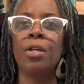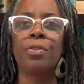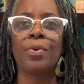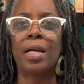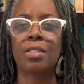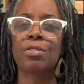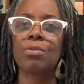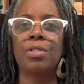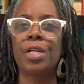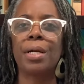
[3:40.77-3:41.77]
throughout the
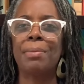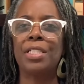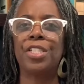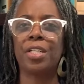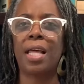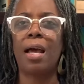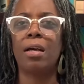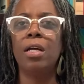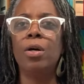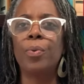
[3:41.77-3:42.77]
school year, I'm going to share
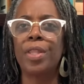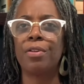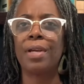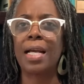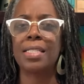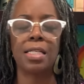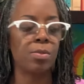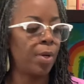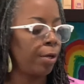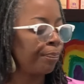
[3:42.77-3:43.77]
that with you guys as
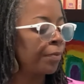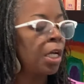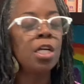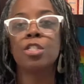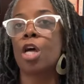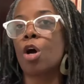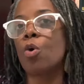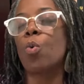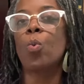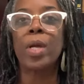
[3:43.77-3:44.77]
well.
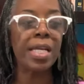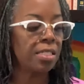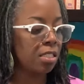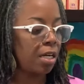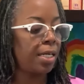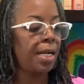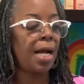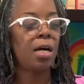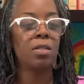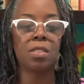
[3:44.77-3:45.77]
So we started
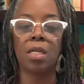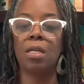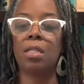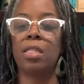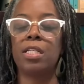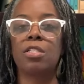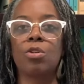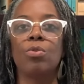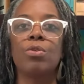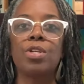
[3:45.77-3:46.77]
out this
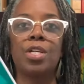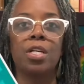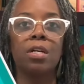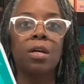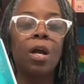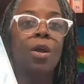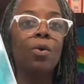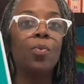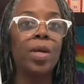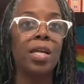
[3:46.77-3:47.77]
school year
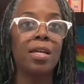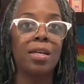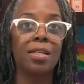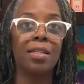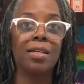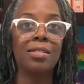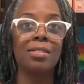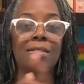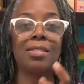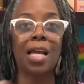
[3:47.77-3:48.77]
with
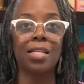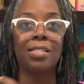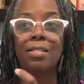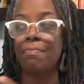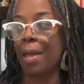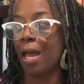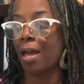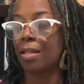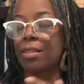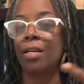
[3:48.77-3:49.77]
Saxon
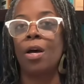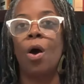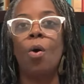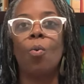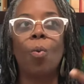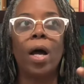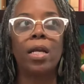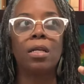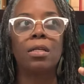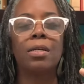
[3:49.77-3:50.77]
Math
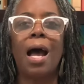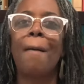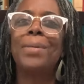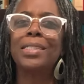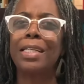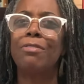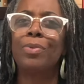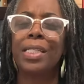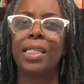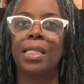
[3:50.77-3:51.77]
1. I believe
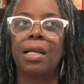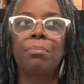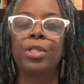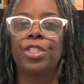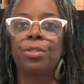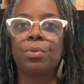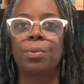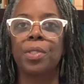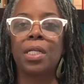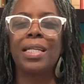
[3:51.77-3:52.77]
we did. I'm pretty sure we
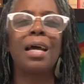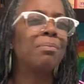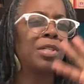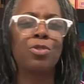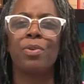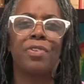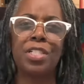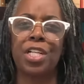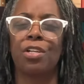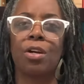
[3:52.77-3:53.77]
were done. Yeah, because we
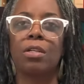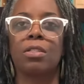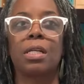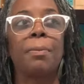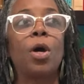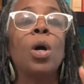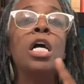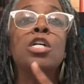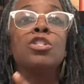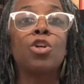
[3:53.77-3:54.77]
finished kindergarten a long time ago.
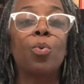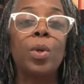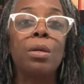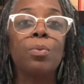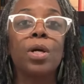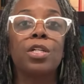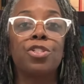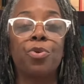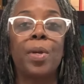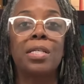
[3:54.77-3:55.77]
So we were
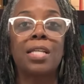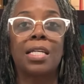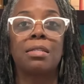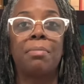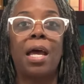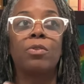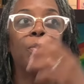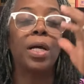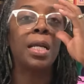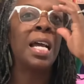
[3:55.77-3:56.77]
doing Saxon Math
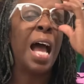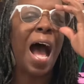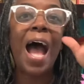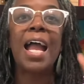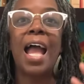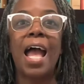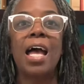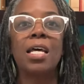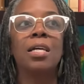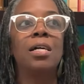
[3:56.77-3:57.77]
1. I
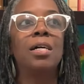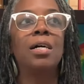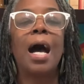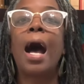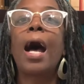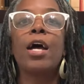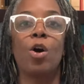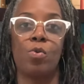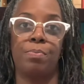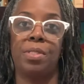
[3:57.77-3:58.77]
had high
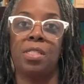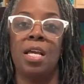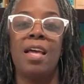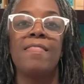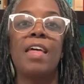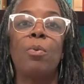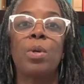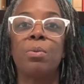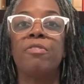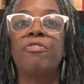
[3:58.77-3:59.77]
hopes that we would